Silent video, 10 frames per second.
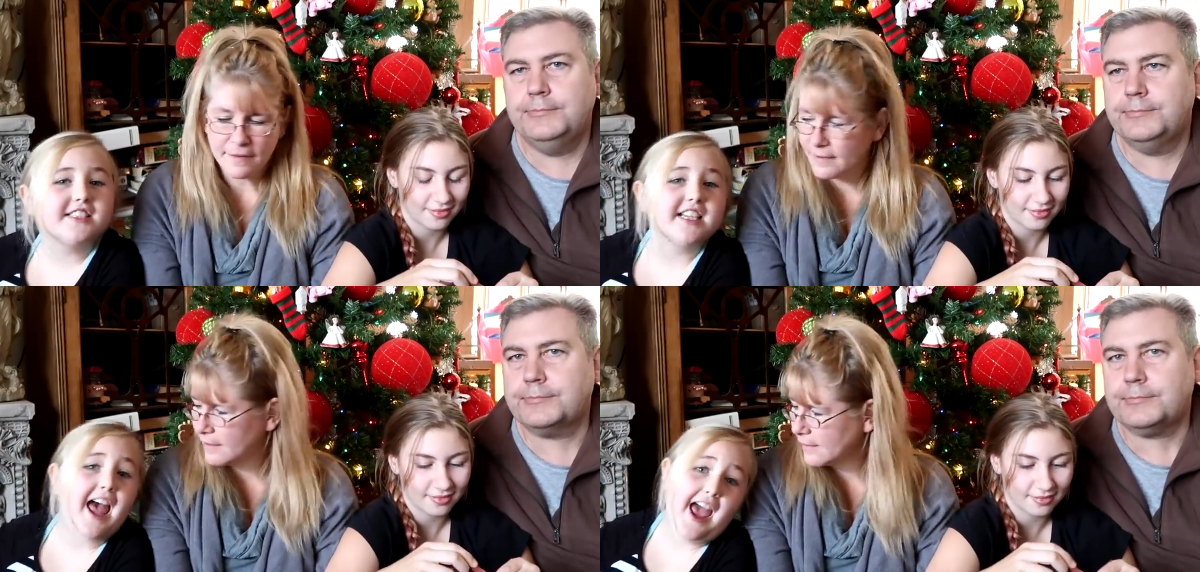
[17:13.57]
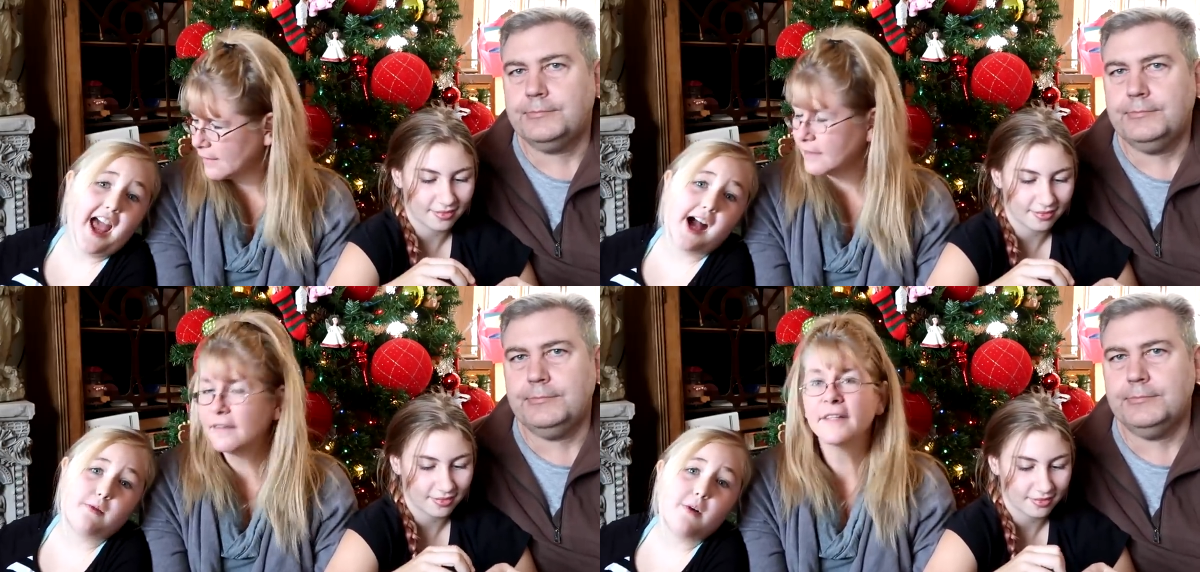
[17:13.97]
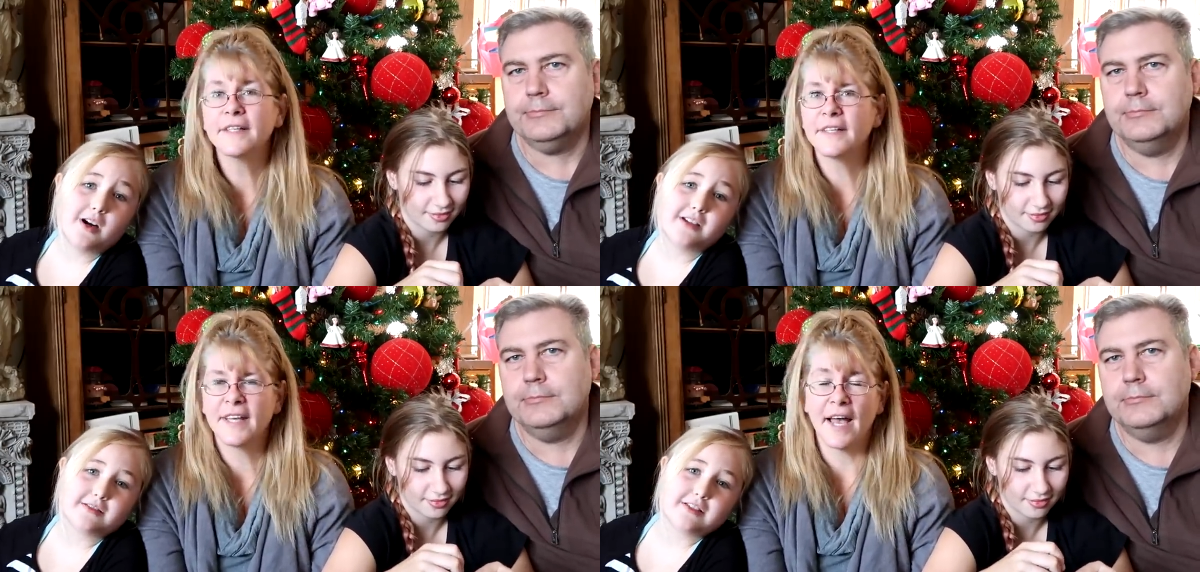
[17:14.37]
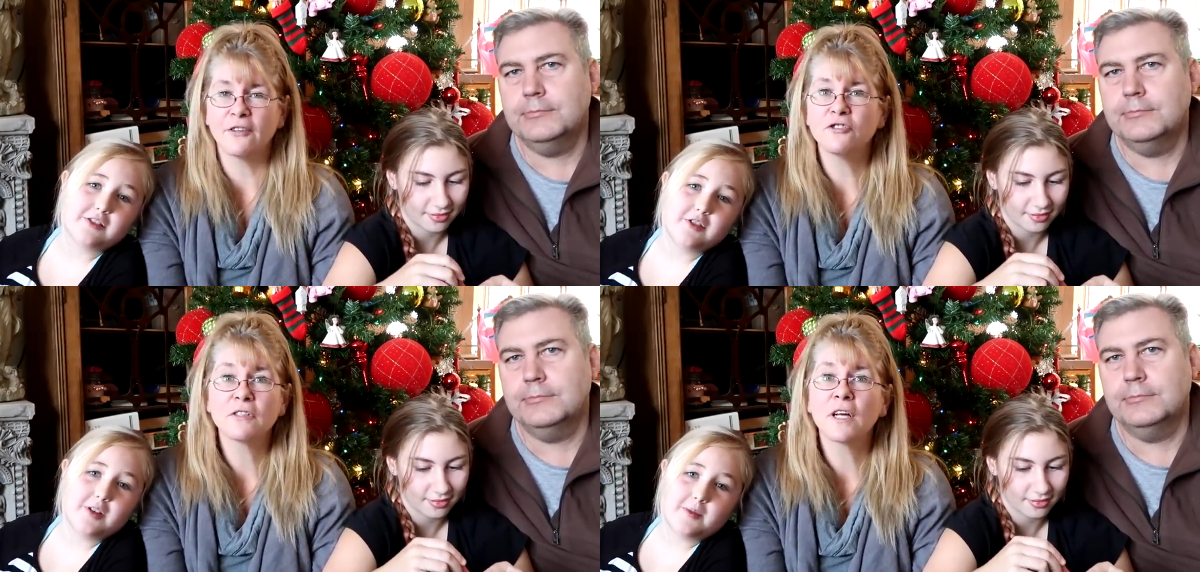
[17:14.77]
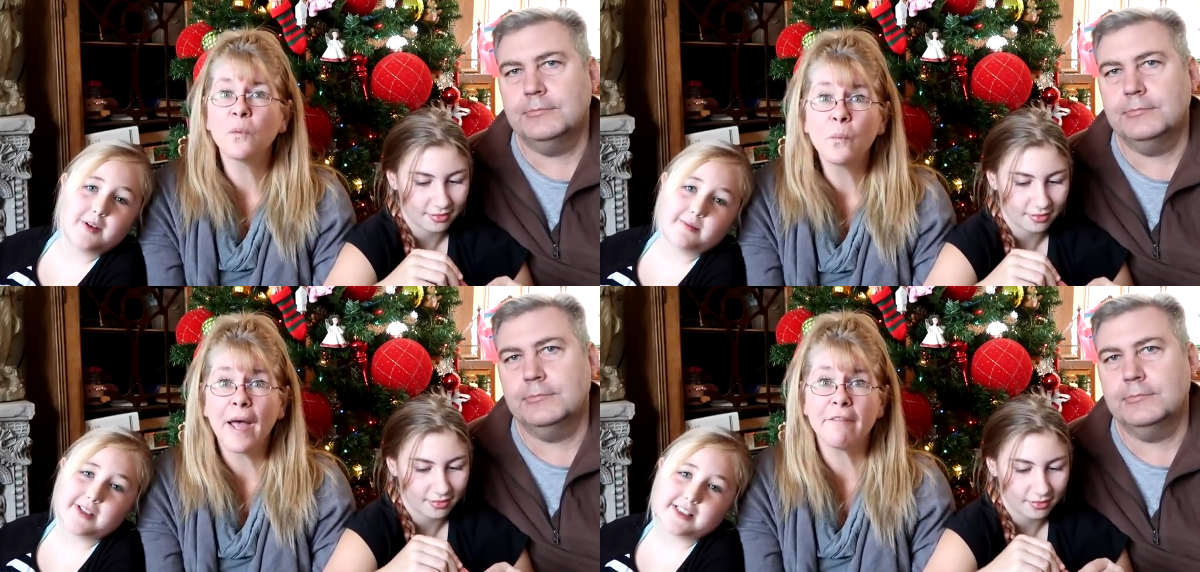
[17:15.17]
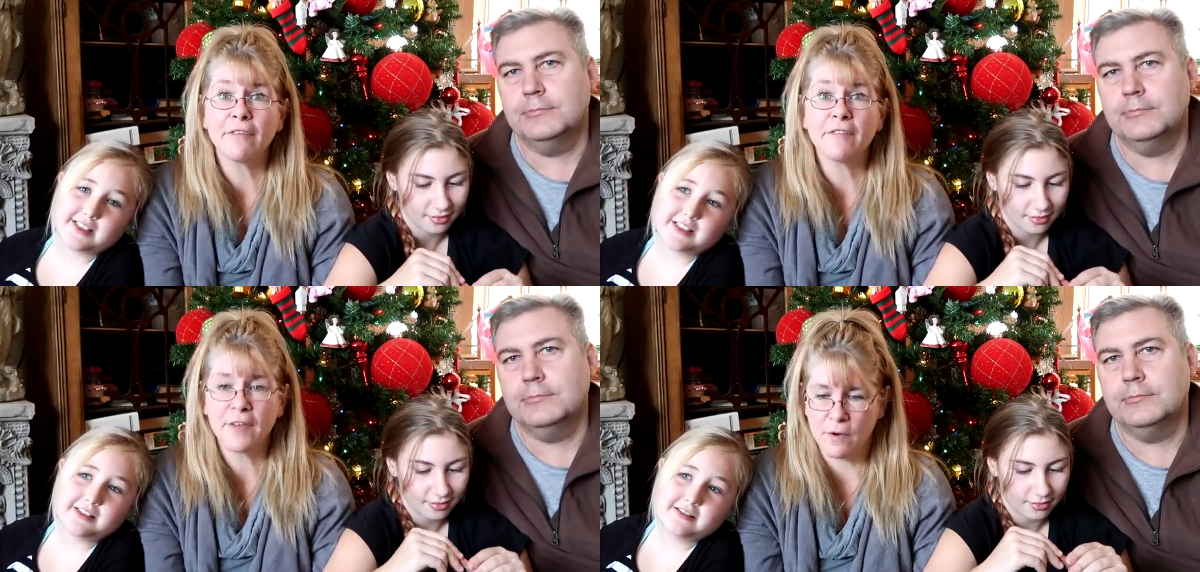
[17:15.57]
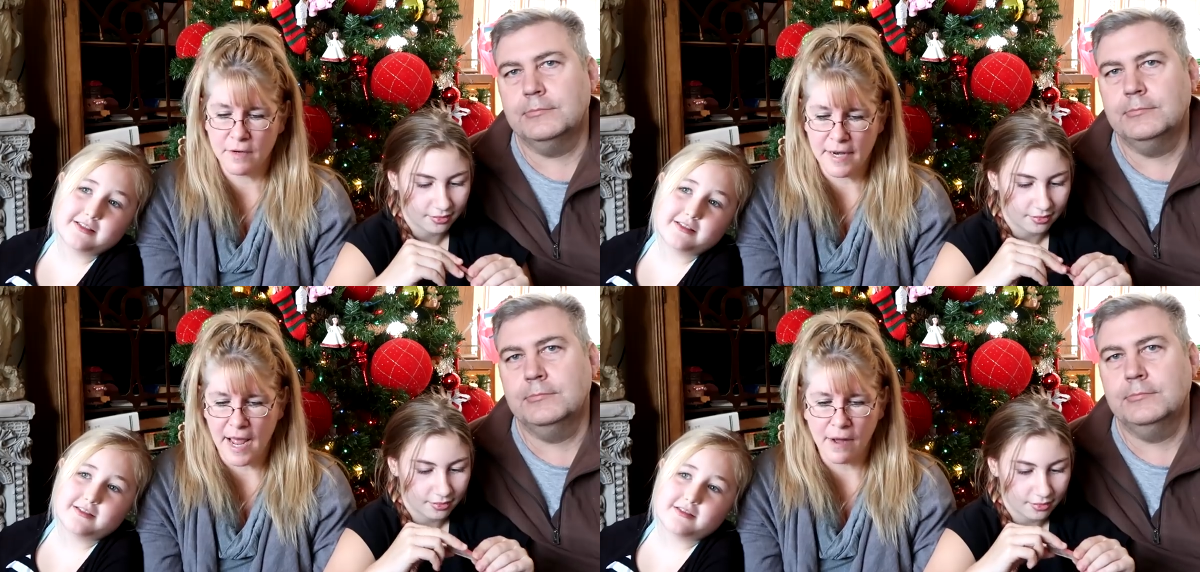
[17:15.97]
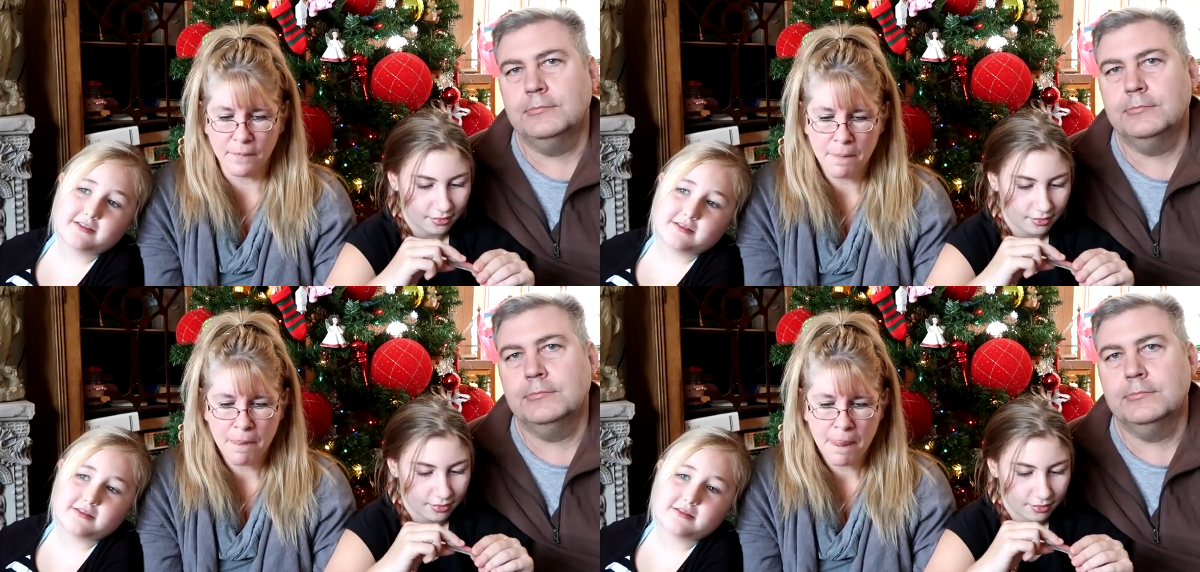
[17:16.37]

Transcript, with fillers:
Speaker 1: Not today, I want. Yeah, she's gonna wait for Fiona now.